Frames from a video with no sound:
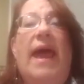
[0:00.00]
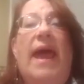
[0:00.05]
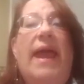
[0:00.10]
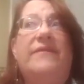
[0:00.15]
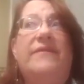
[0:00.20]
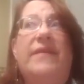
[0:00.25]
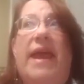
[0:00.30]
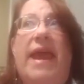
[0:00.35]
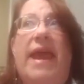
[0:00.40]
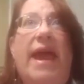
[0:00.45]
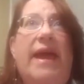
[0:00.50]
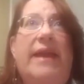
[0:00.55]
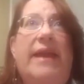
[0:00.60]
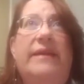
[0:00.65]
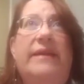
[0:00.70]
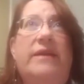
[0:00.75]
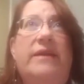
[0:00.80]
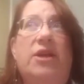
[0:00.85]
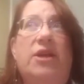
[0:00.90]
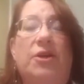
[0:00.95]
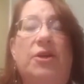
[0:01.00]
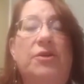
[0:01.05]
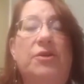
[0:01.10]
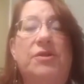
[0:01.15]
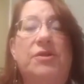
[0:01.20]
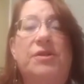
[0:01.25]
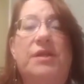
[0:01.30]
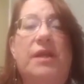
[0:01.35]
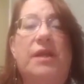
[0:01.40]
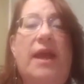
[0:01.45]
hadn't had in
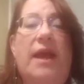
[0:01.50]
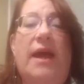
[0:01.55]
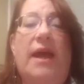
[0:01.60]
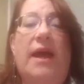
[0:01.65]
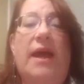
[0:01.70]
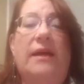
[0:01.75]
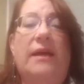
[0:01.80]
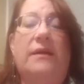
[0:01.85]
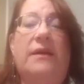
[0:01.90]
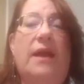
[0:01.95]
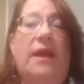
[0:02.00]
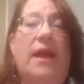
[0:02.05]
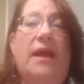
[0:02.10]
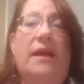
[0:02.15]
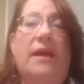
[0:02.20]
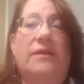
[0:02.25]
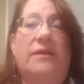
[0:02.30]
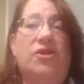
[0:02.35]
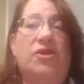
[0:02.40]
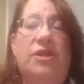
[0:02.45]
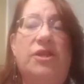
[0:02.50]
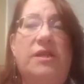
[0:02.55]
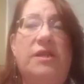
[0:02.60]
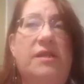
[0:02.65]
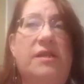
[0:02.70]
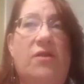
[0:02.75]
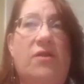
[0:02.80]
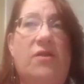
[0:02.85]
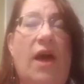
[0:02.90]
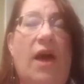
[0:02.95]
years. And she
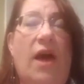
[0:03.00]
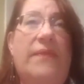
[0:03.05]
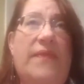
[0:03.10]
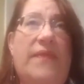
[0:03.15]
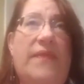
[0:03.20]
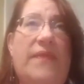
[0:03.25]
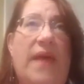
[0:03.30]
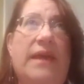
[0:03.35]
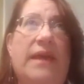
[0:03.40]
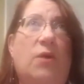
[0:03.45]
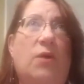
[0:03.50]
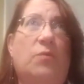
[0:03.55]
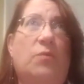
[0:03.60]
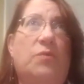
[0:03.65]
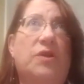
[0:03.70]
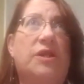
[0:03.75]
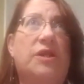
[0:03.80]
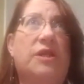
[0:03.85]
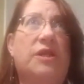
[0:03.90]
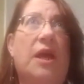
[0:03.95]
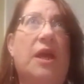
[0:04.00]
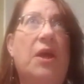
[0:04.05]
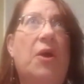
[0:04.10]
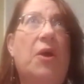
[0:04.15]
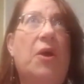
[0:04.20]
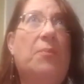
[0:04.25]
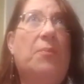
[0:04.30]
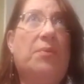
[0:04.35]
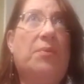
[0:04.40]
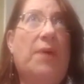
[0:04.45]
thought that it was
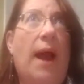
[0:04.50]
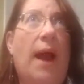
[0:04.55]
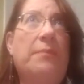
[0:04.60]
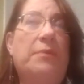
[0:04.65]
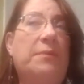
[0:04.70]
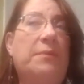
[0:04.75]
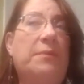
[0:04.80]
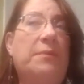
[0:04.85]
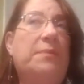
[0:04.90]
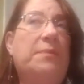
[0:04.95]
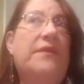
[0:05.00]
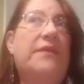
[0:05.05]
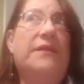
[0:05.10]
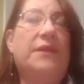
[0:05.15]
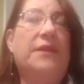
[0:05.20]
probably the